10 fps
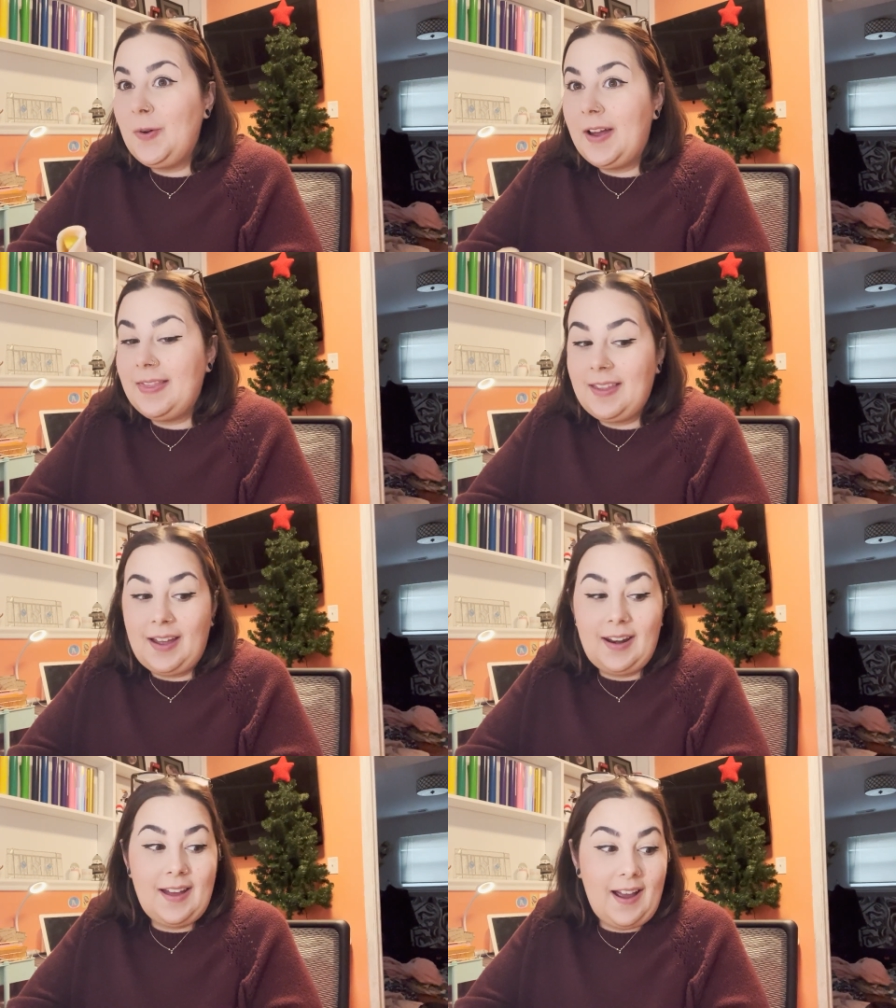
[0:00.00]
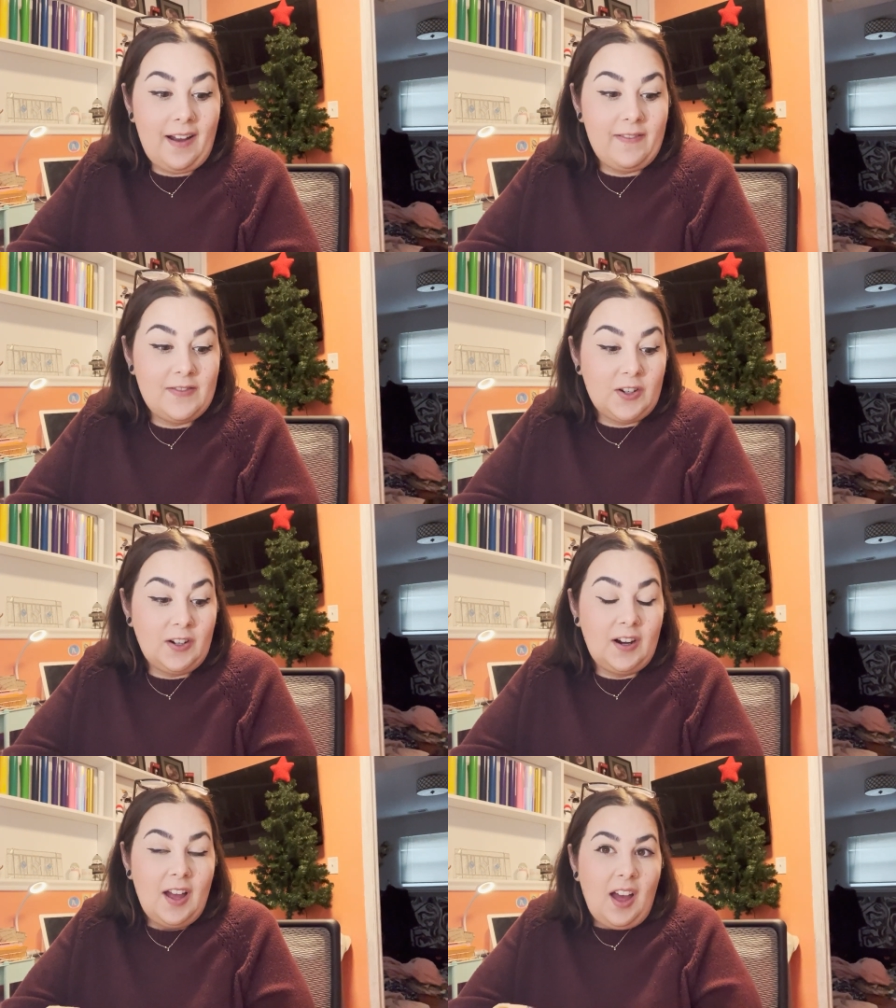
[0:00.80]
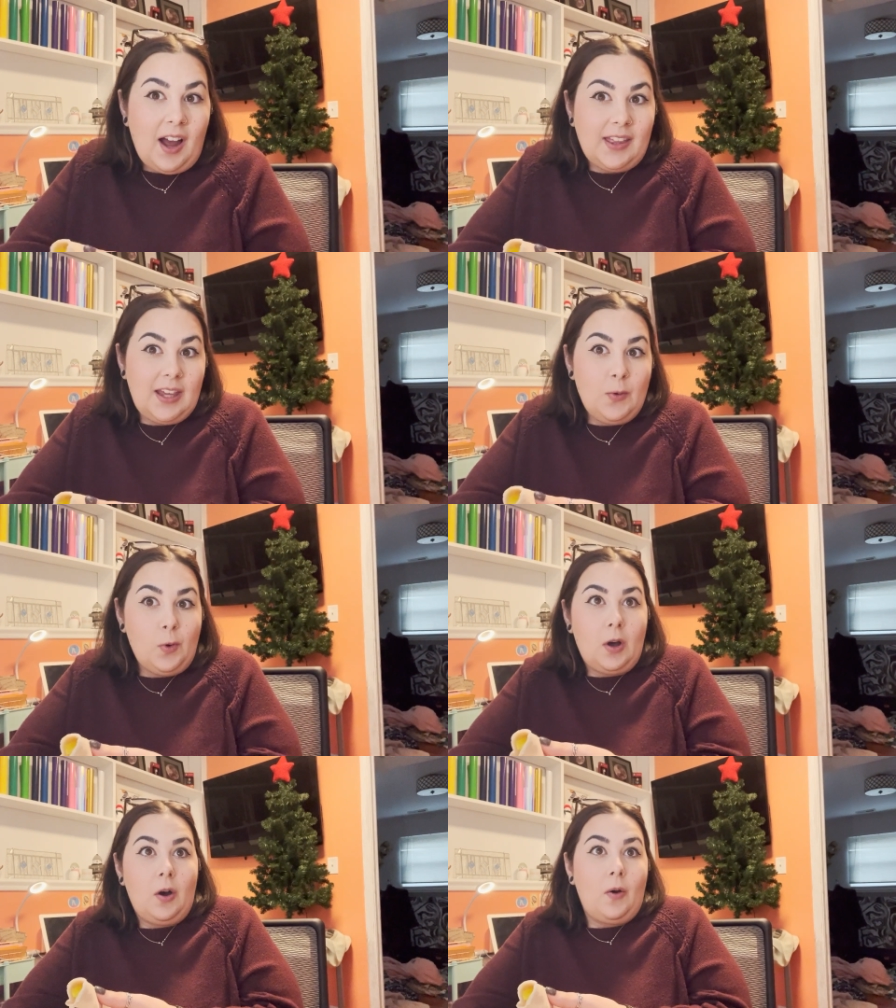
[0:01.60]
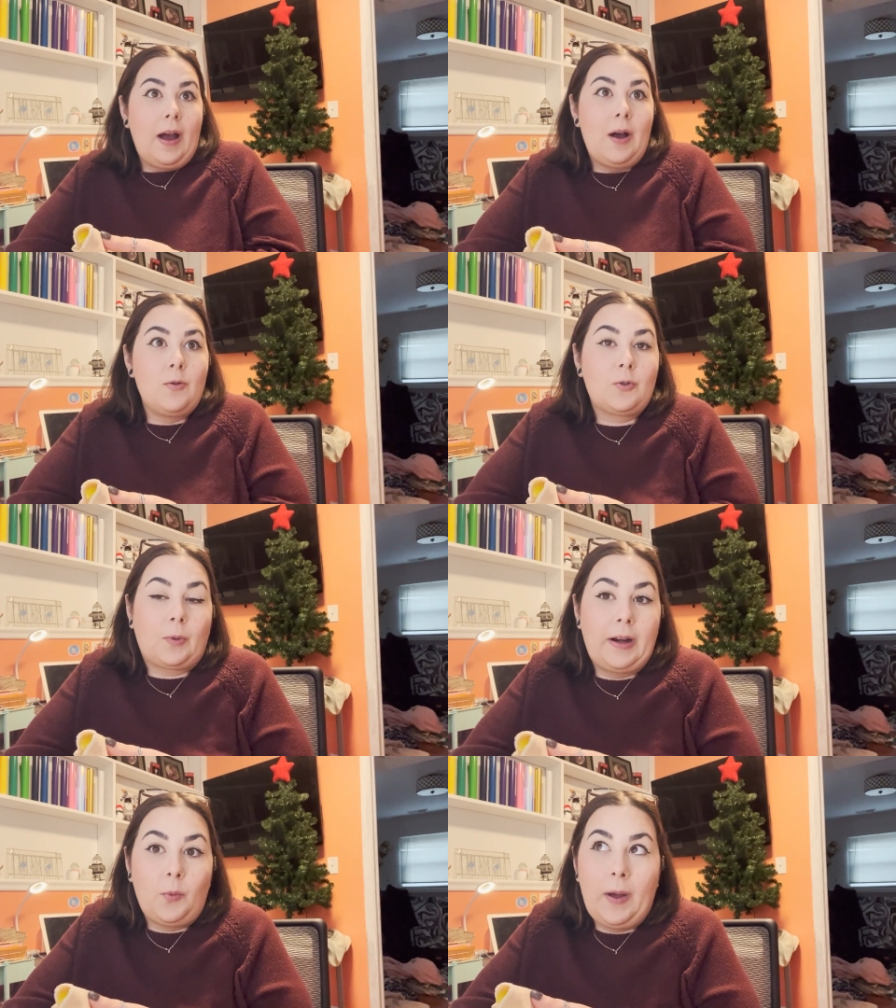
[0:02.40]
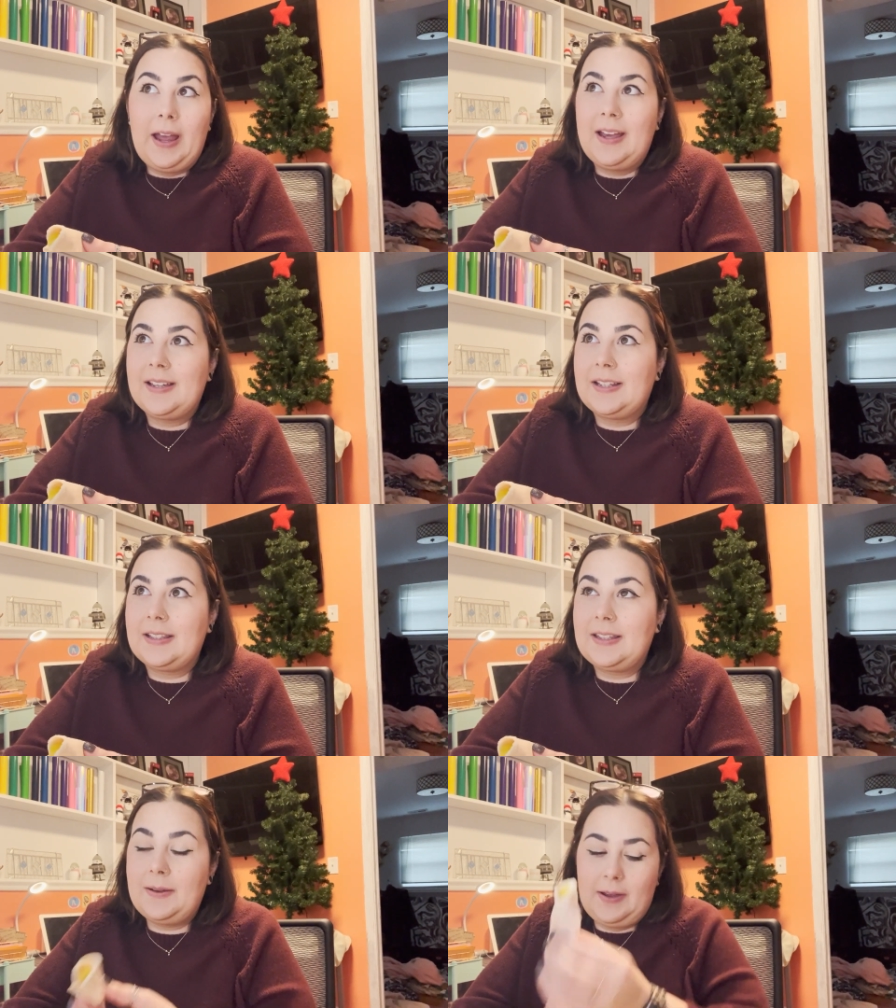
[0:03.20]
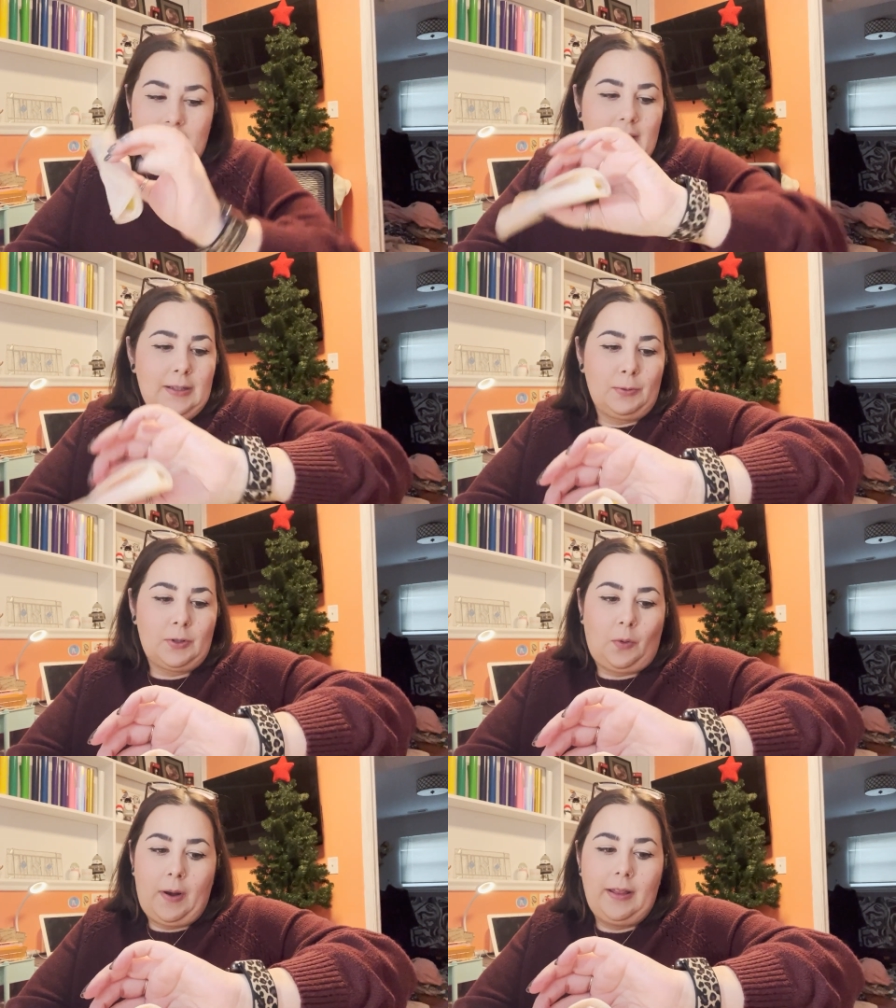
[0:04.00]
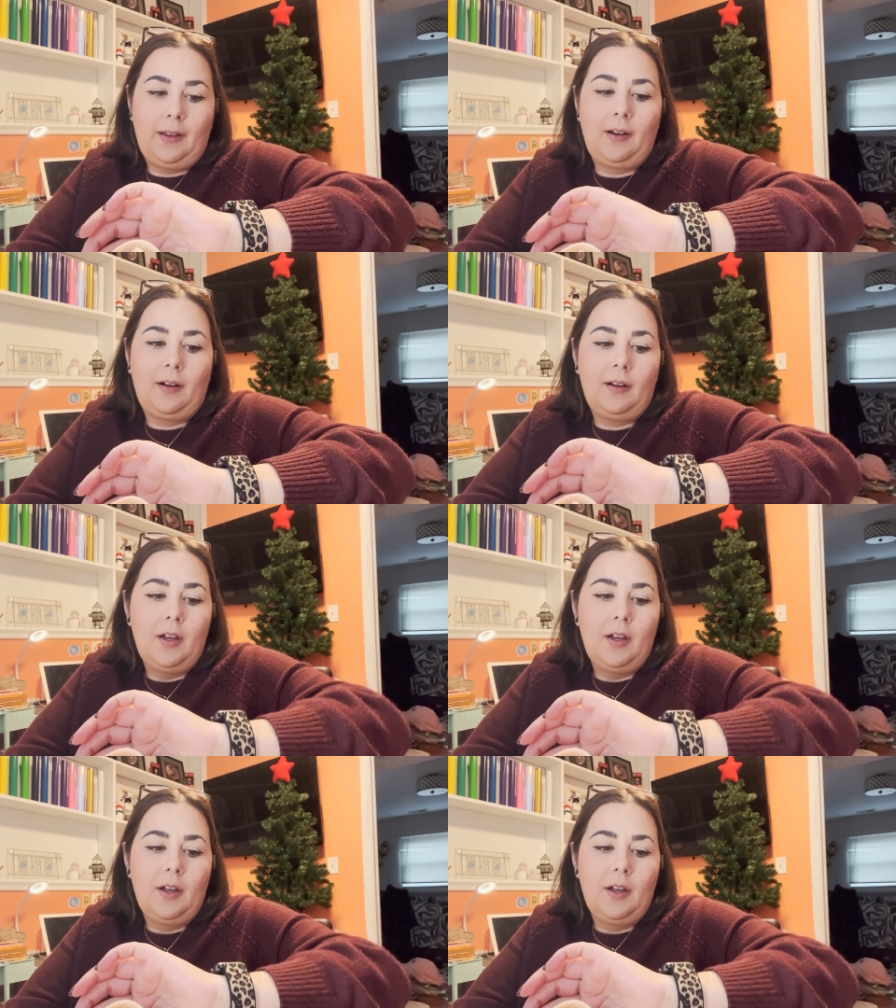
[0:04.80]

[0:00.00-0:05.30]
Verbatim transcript: And then after, I think we'll go out right away because it's, I think it's supposed to rain later.